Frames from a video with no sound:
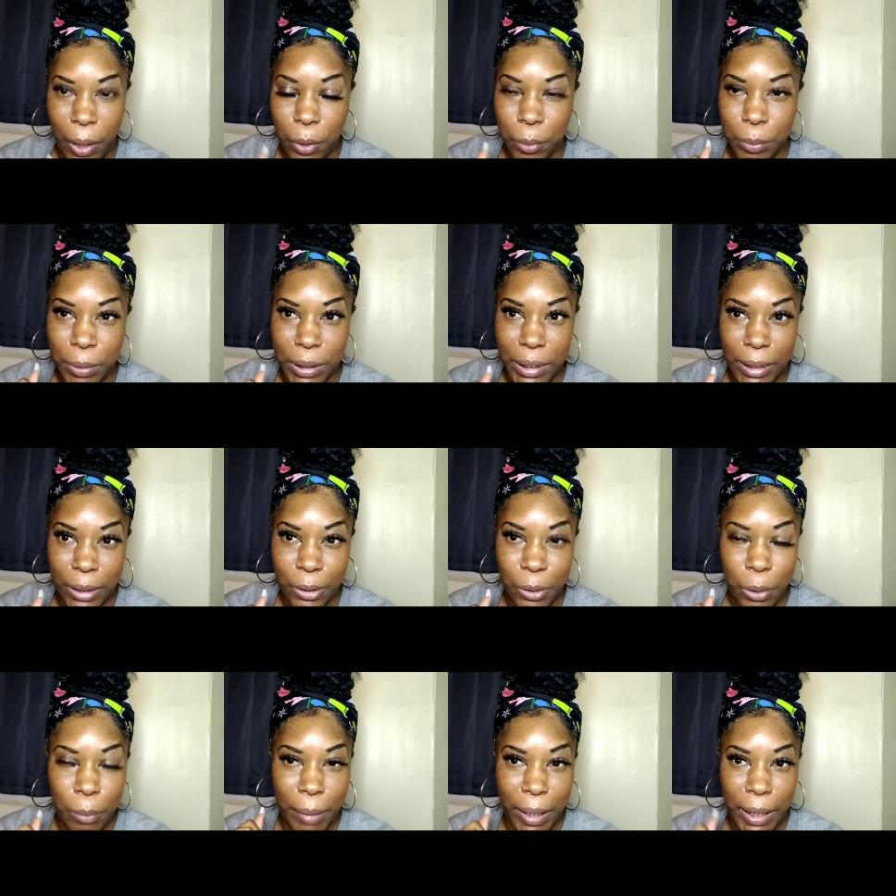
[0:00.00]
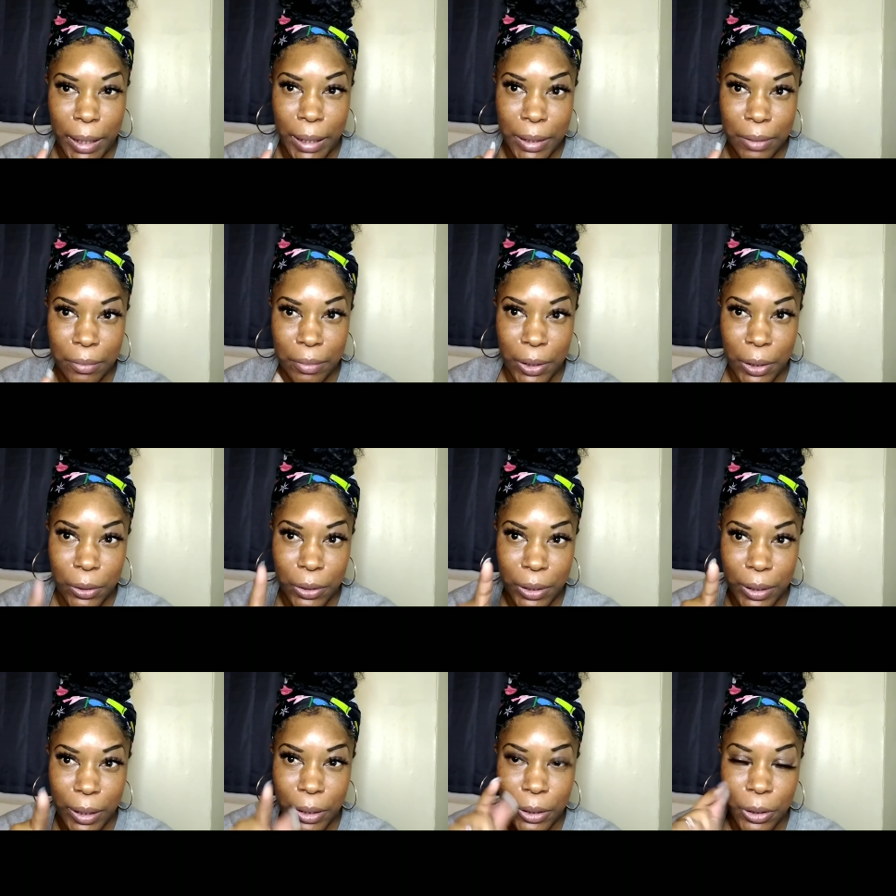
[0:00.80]
I hope to see you in my next
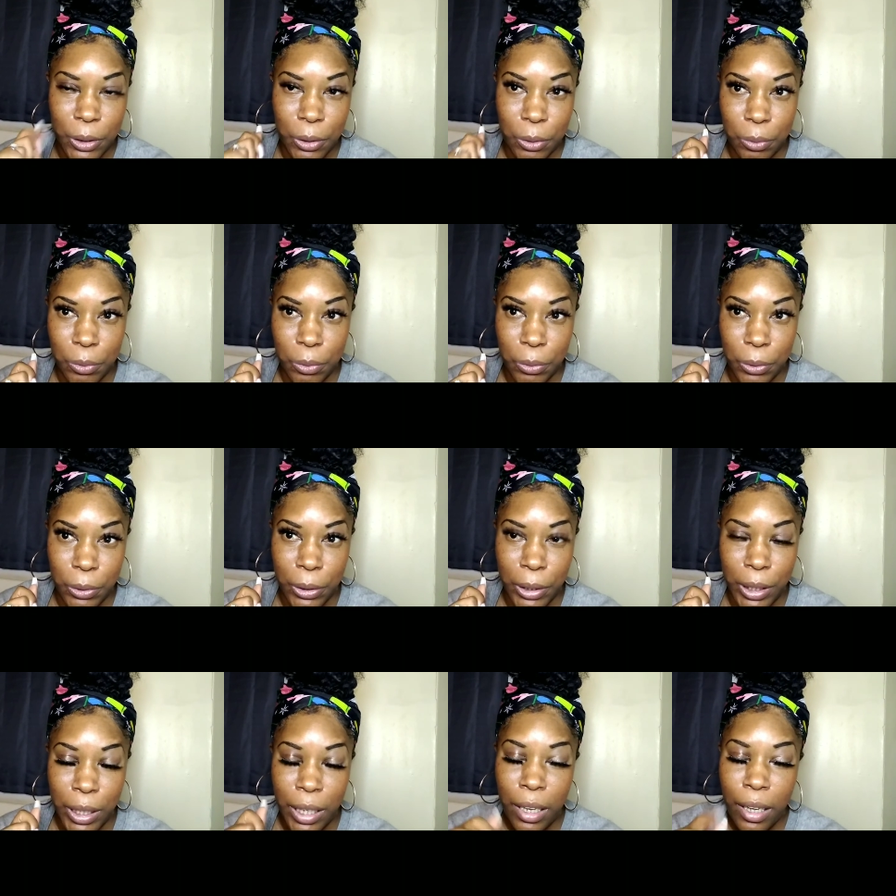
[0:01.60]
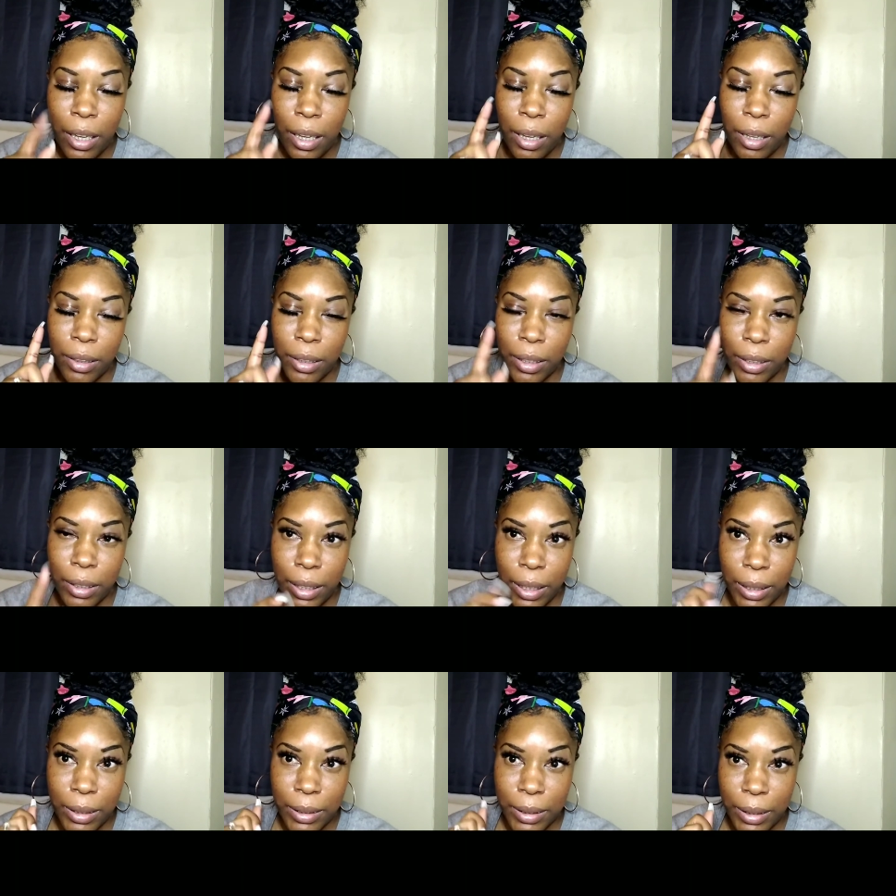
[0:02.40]
video. Stay tuned for the
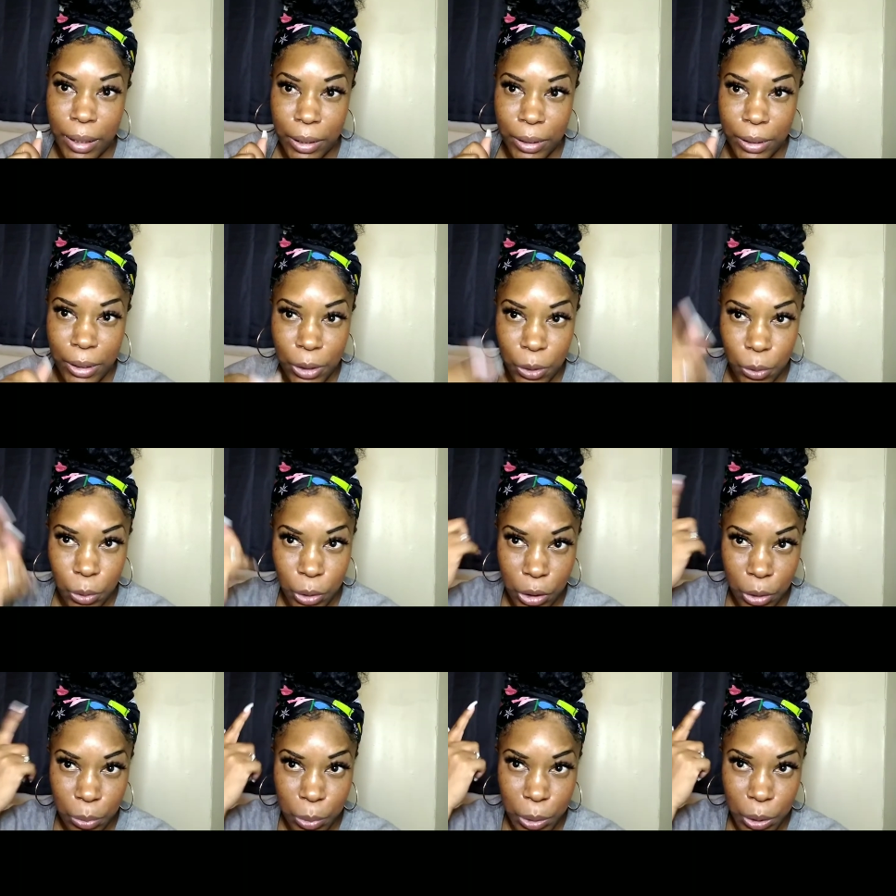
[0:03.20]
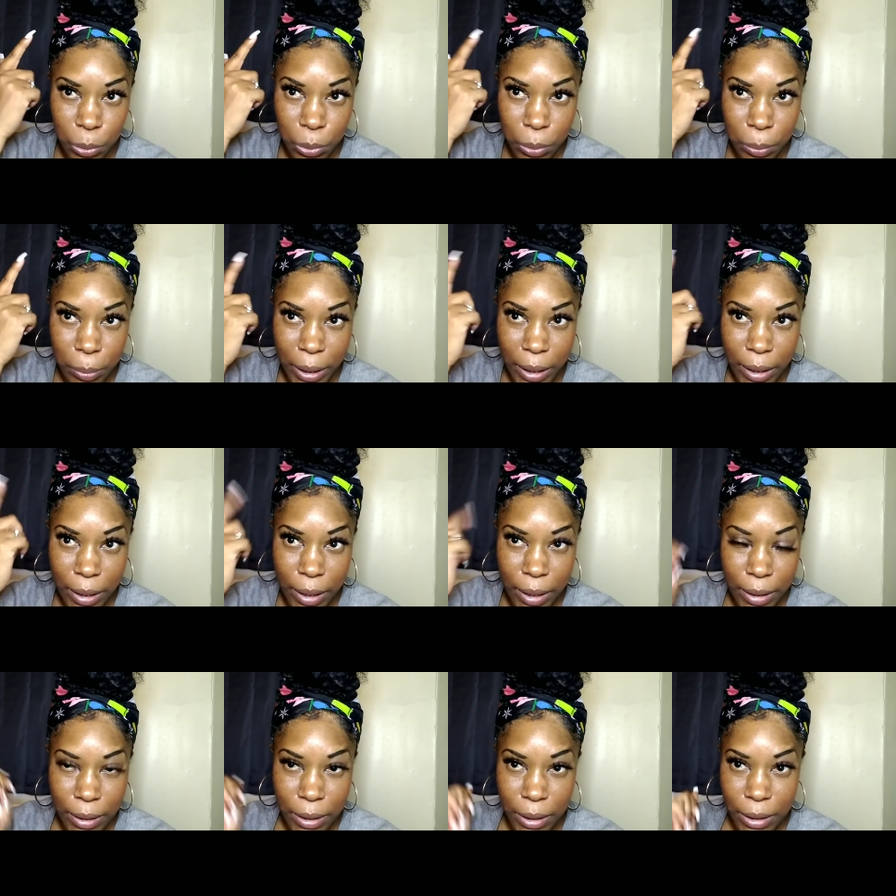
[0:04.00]
next hair tutorial, which will be
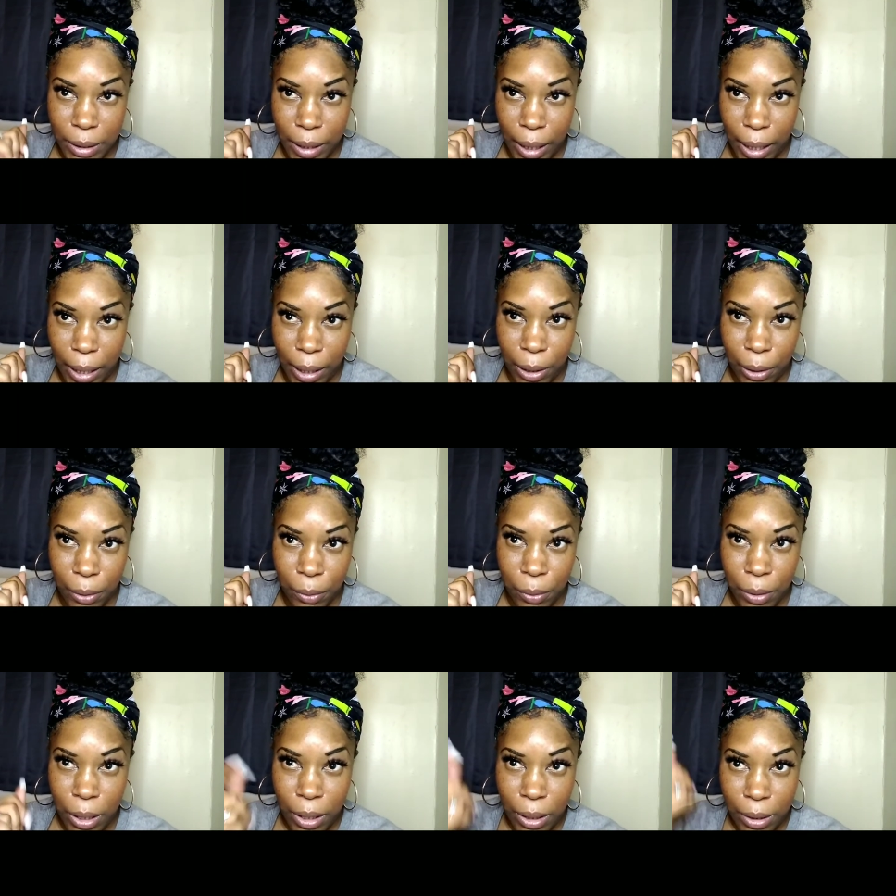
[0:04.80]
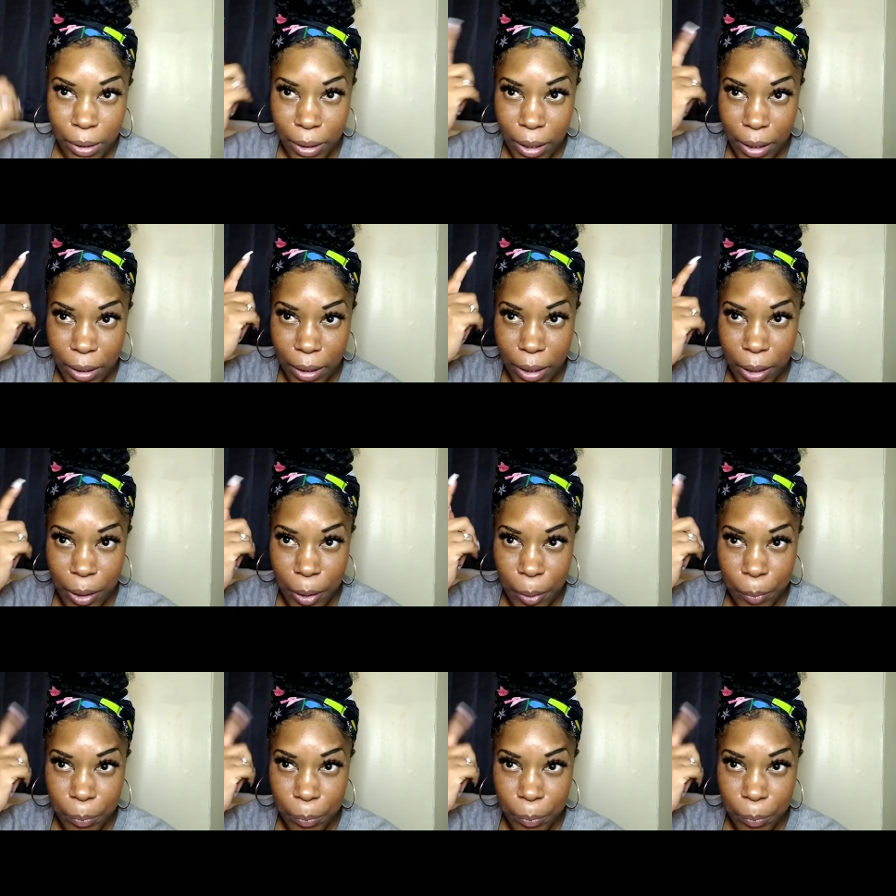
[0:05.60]
this style that